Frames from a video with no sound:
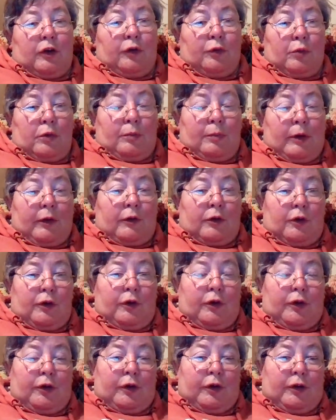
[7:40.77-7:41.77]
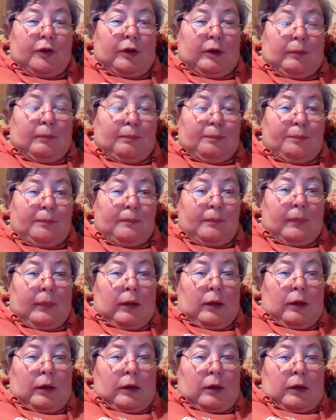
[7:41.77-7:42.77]
were a brother and sister team,
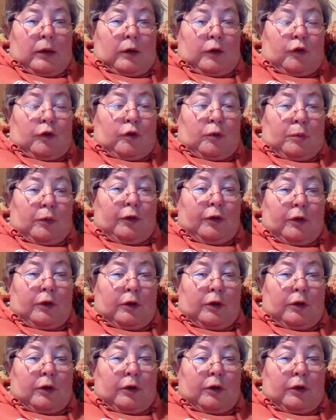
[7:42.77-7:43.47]
Thomas